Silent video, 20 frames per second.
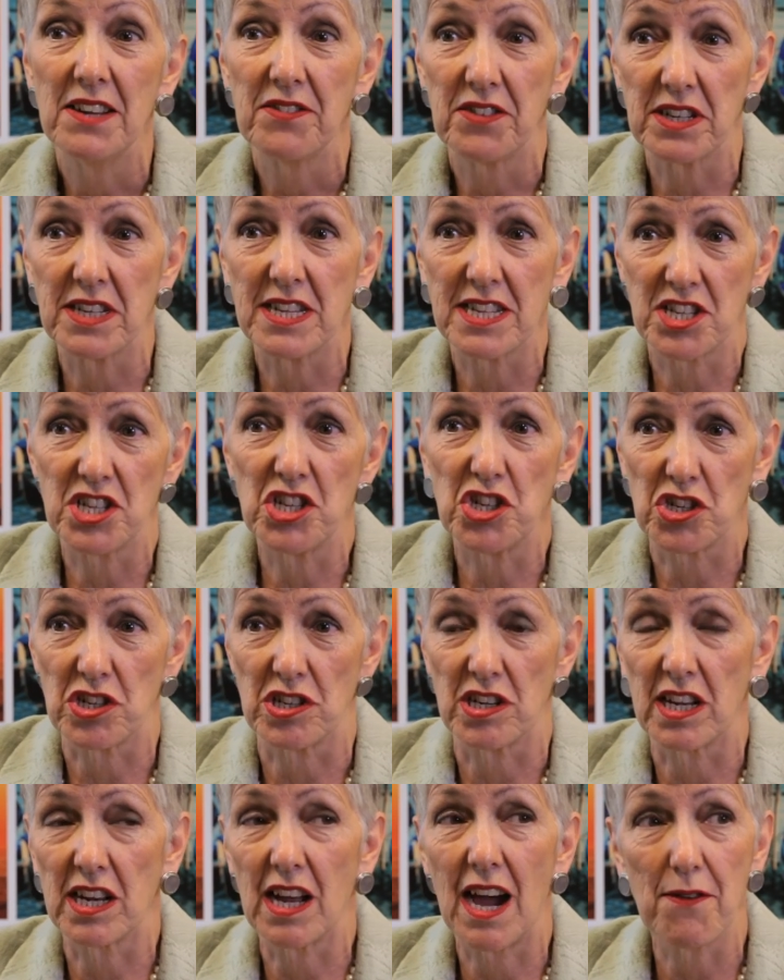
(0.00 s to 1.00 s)
the
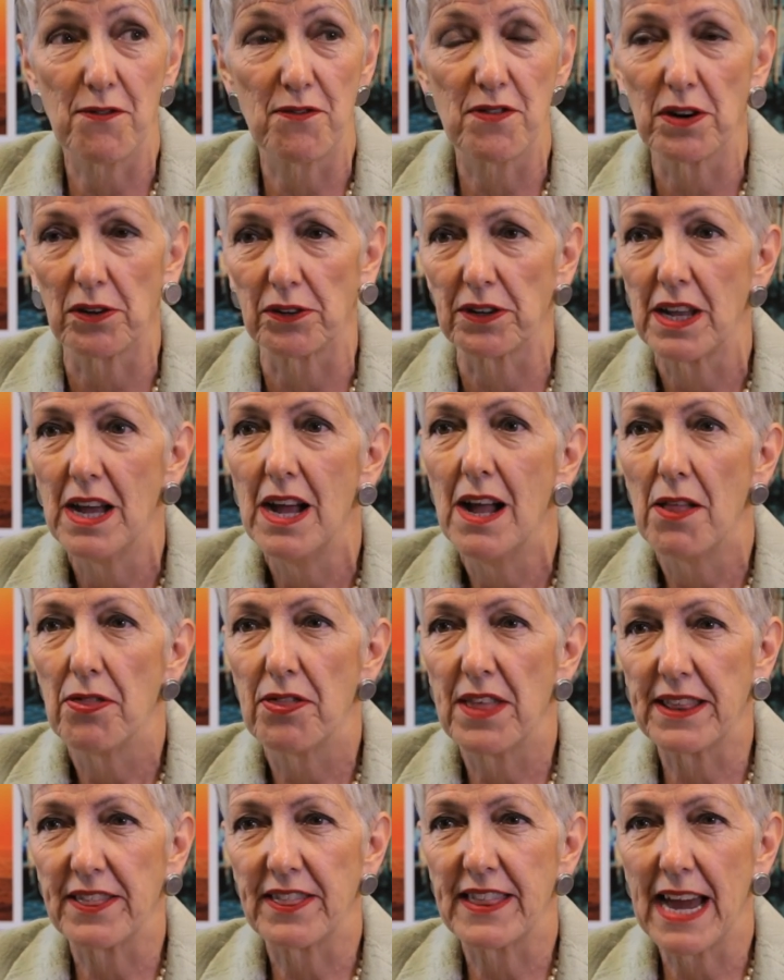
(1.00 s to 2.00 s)
decision, and I felt
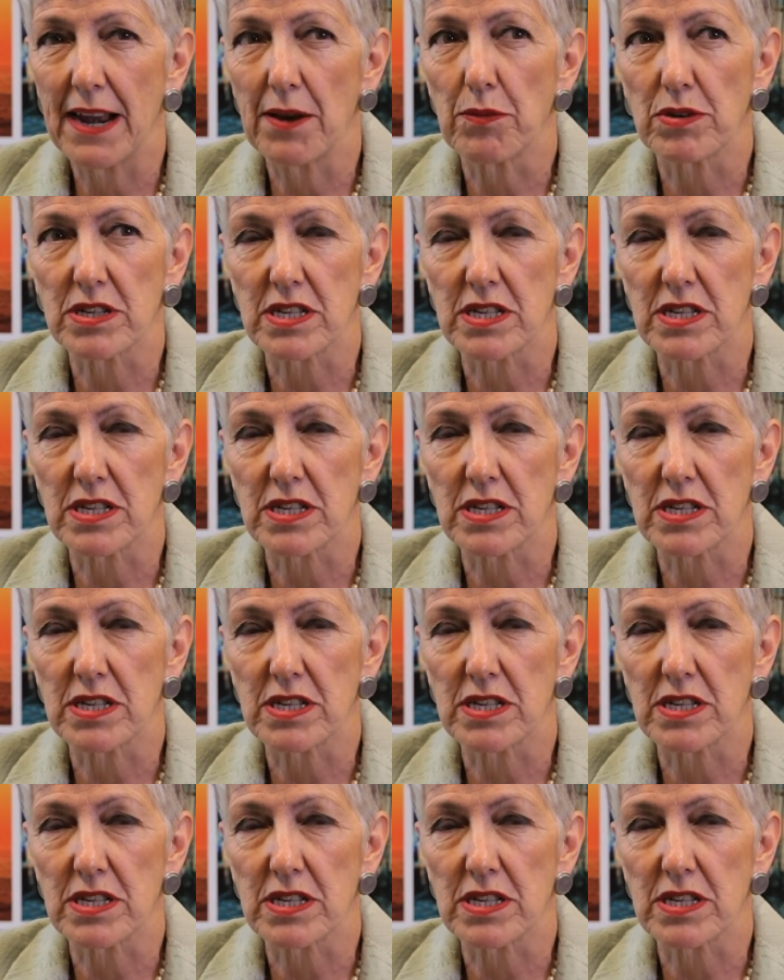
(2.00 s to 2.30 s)
that that